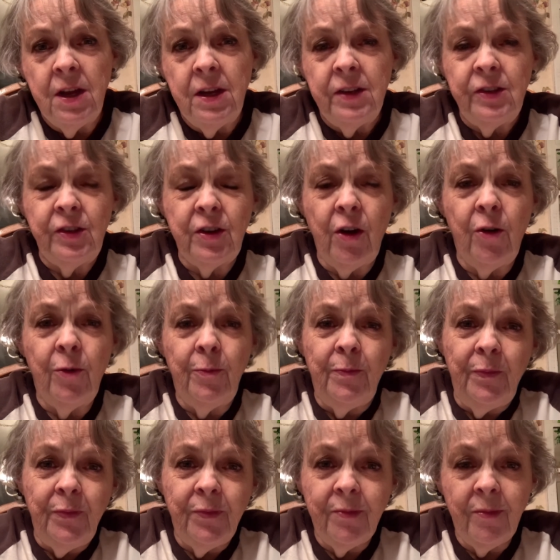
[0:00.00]
So,
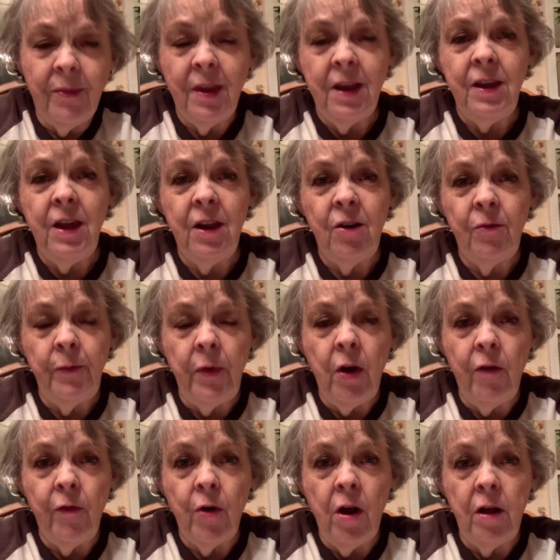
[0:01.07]
you know,
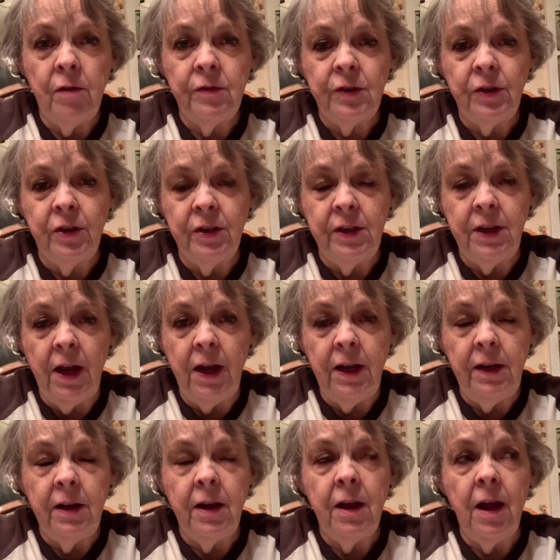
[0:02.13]
overall it was a good
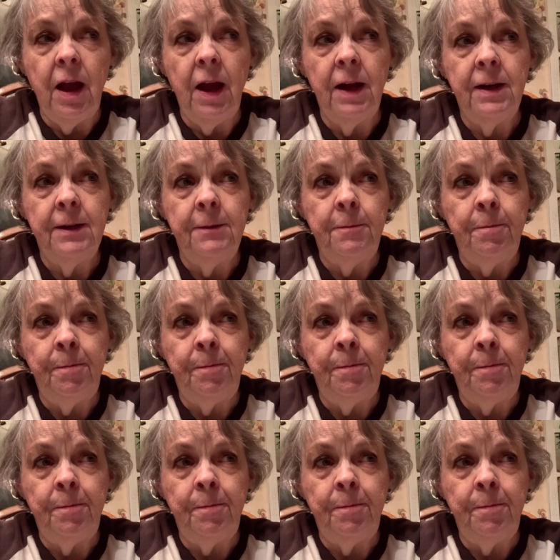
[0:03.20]
day. But